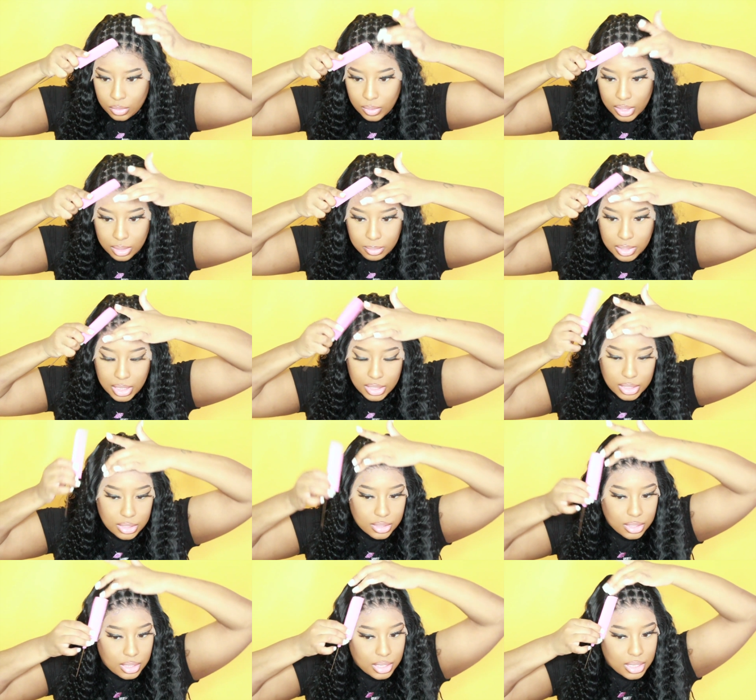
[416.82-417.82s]
while I'm
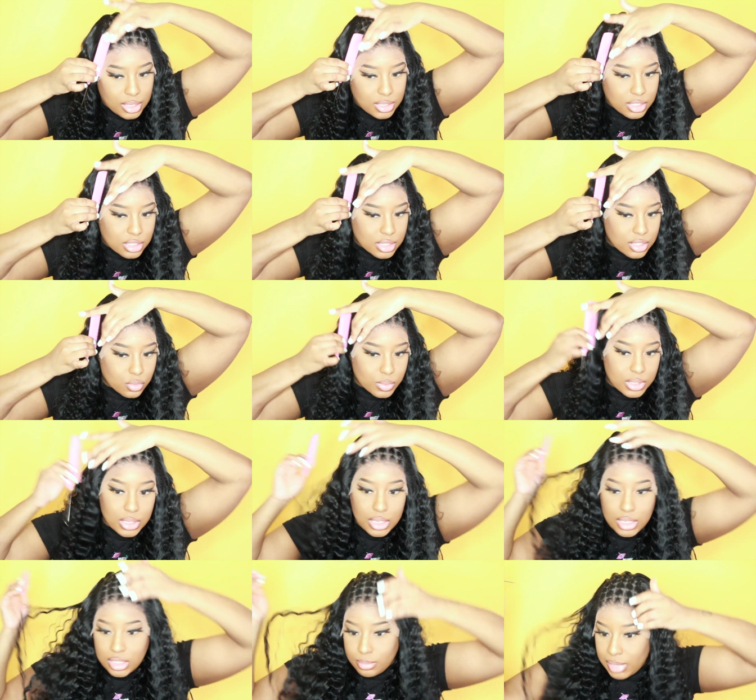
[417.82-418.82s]
cutting the lace because we
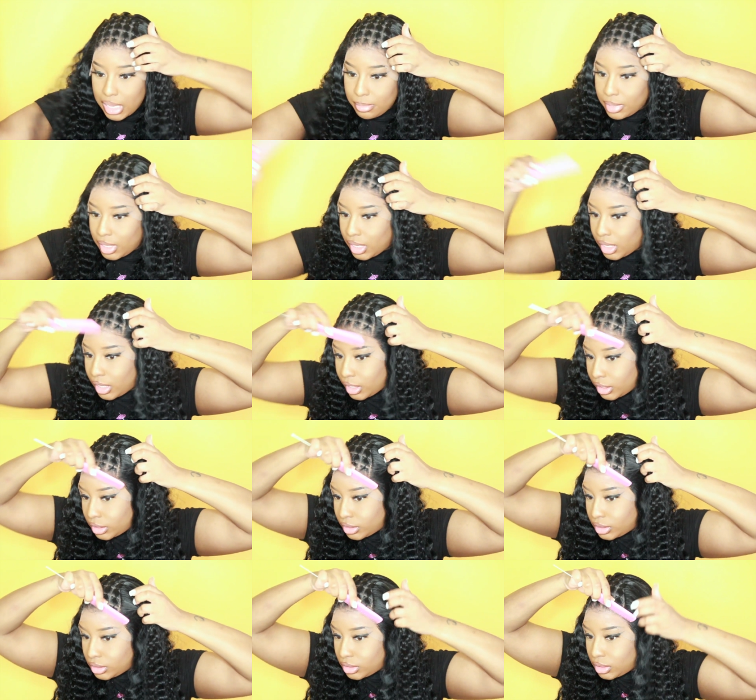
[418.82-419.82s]
need the baby
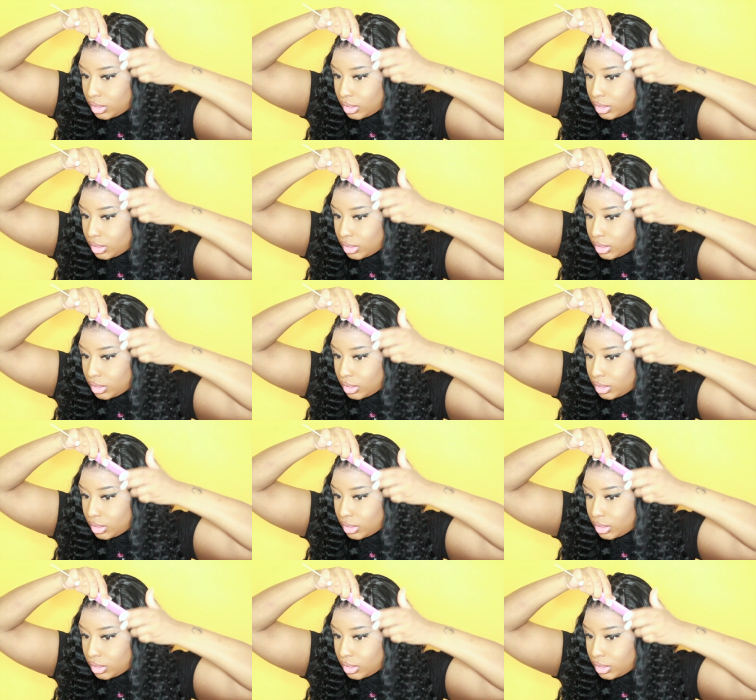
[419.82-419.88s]
hairs.